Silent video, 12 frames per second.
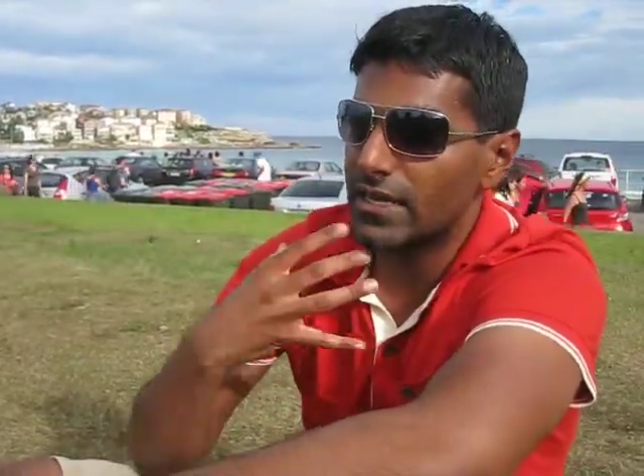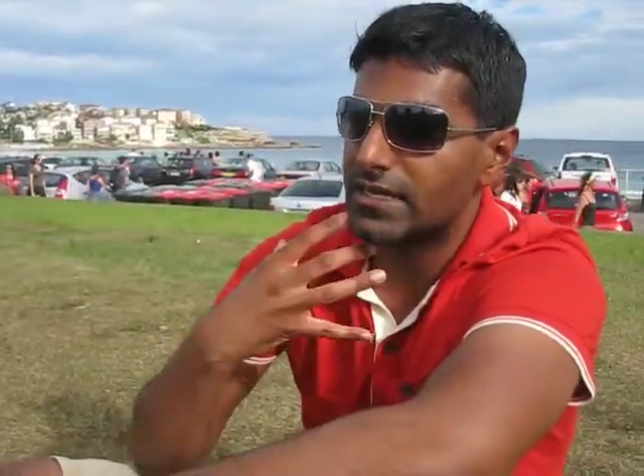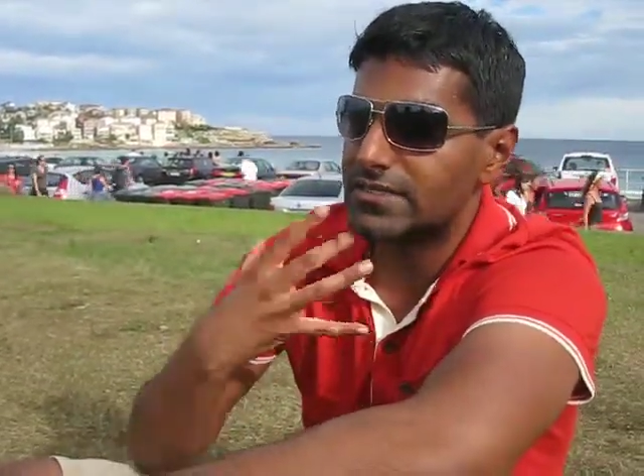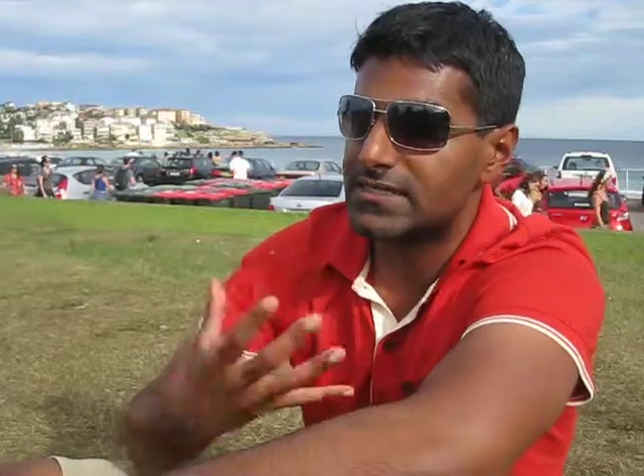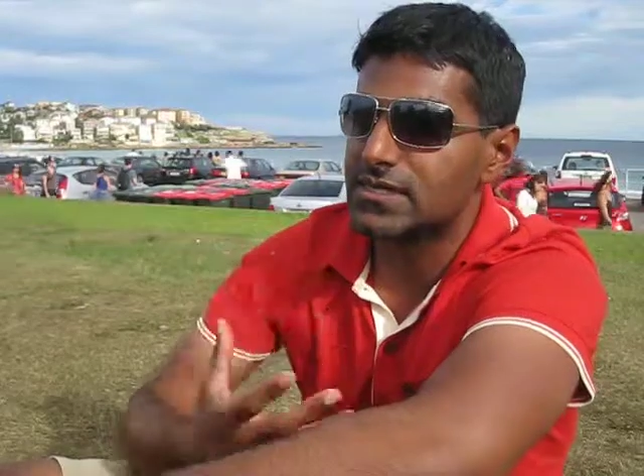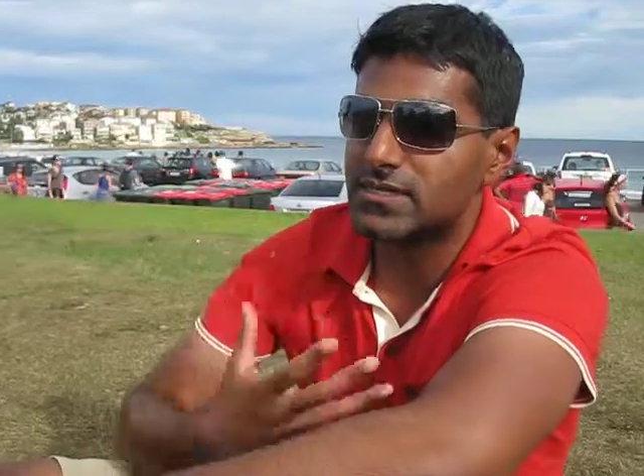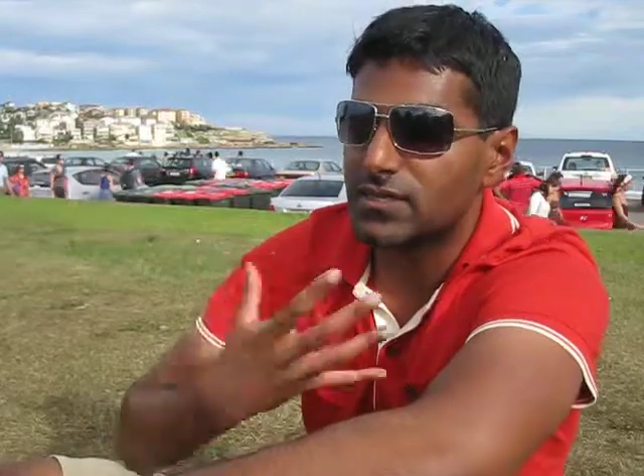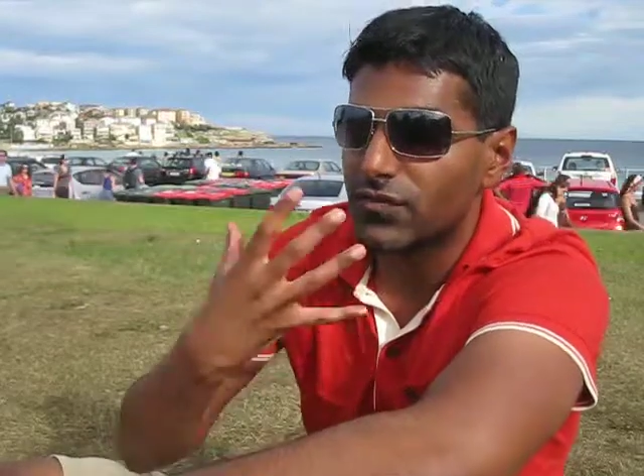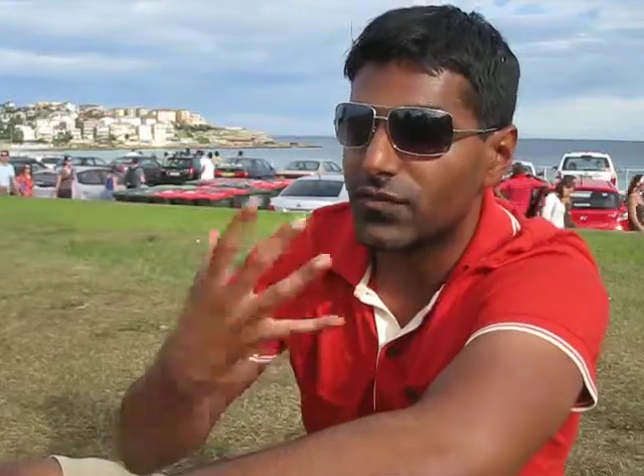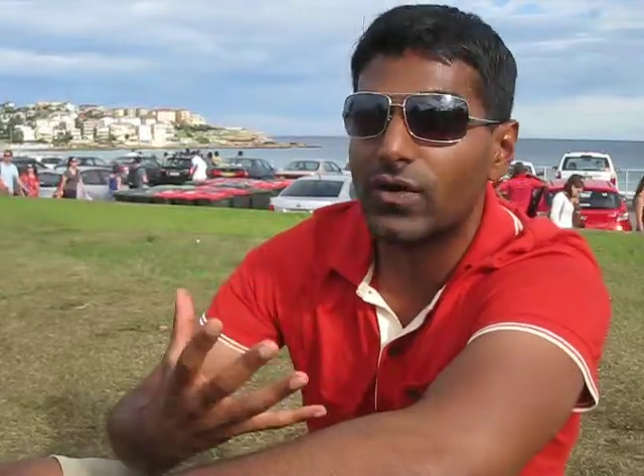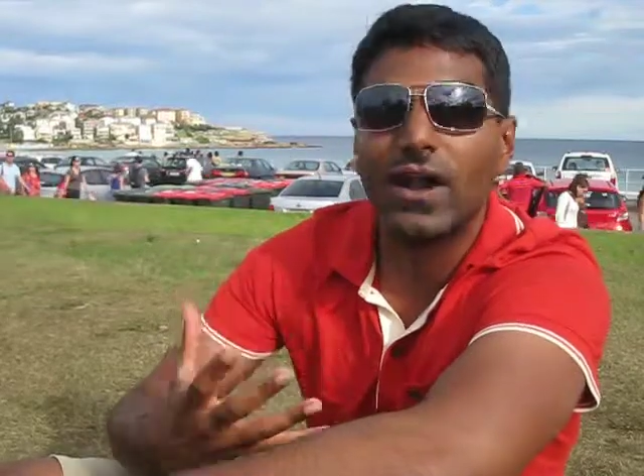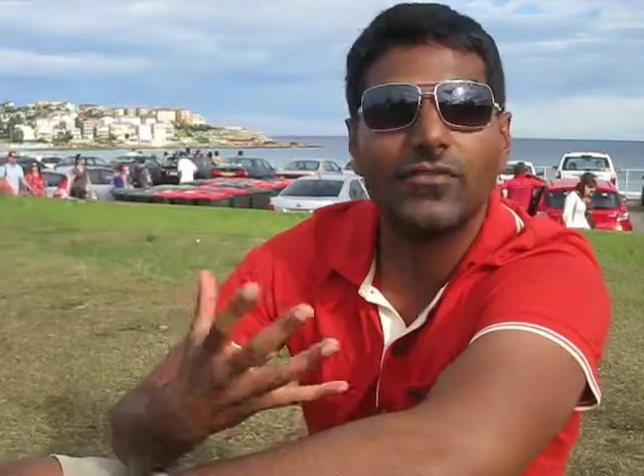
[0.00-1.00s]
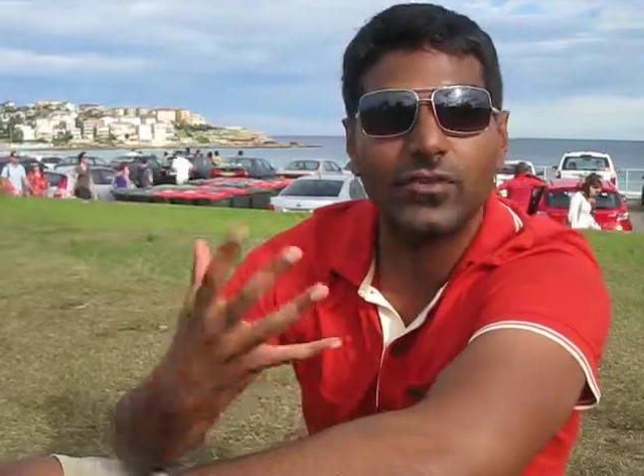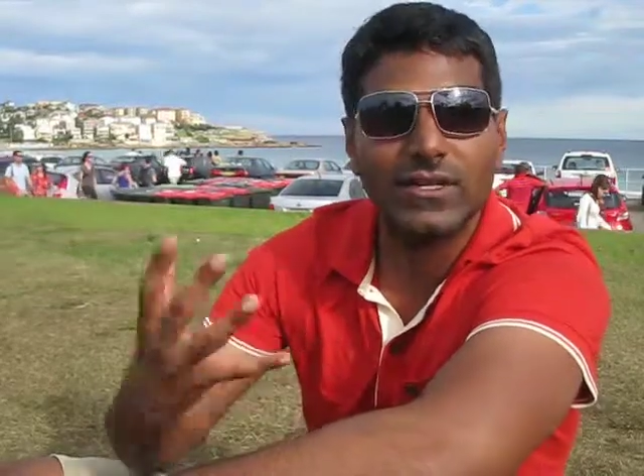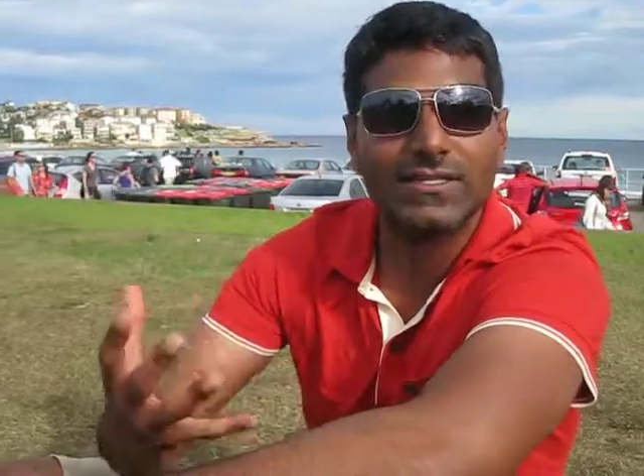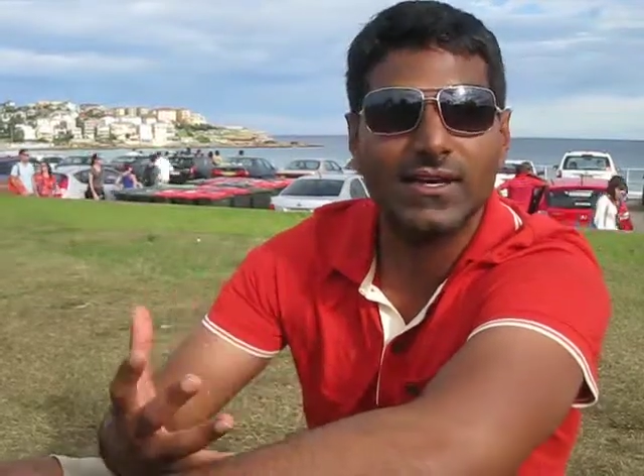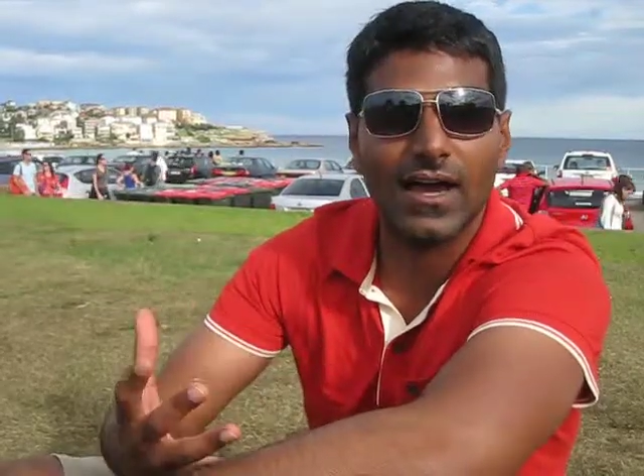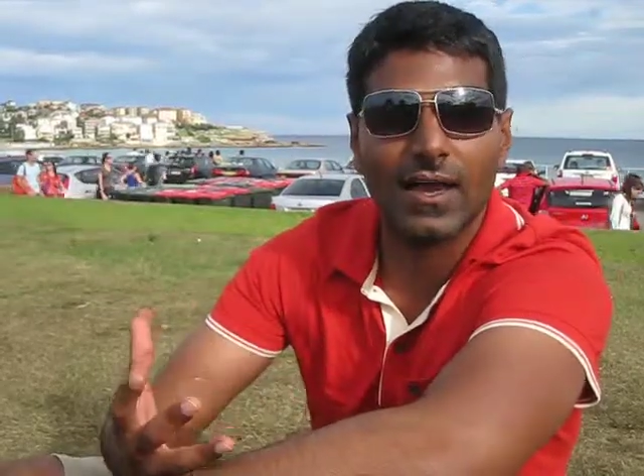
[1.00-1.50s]
existing forever
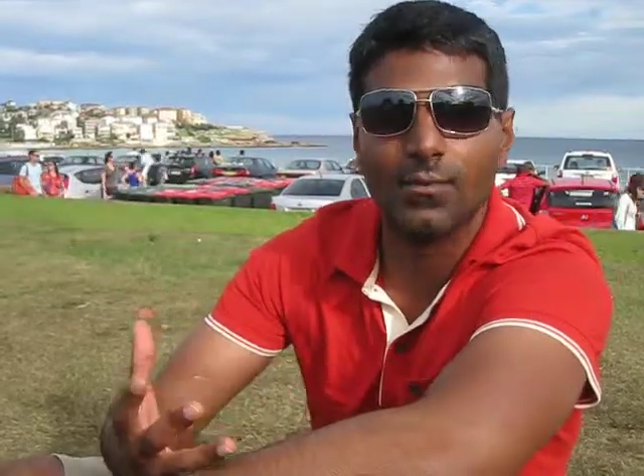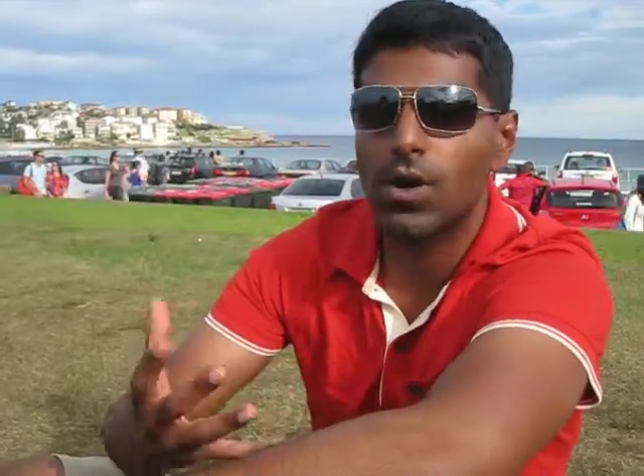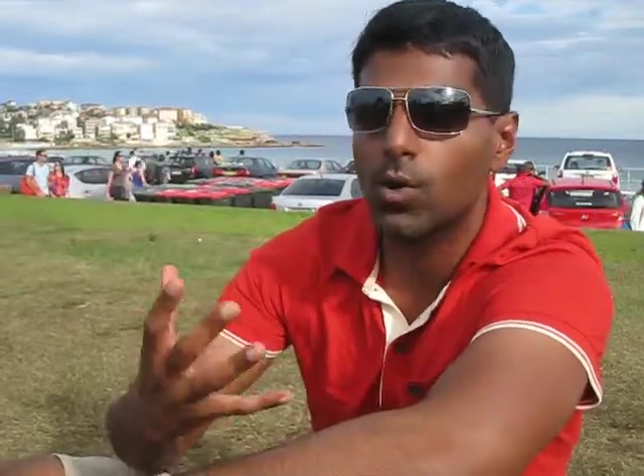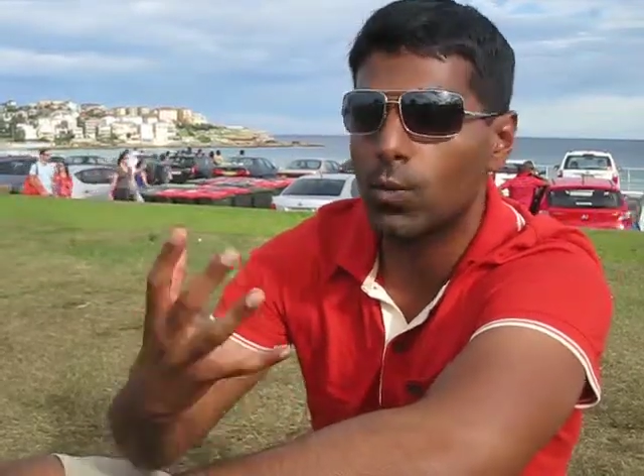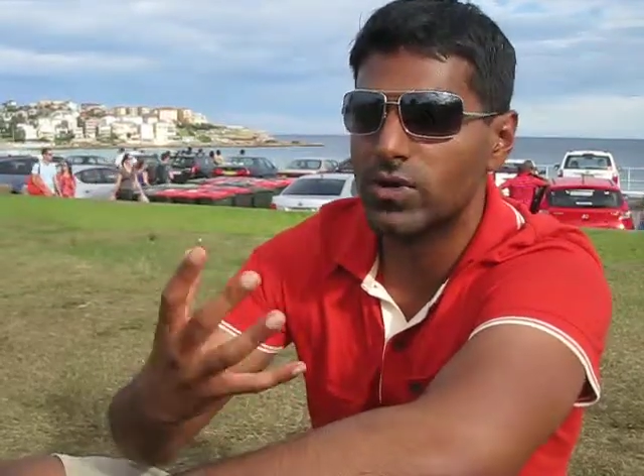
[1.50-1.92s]
in time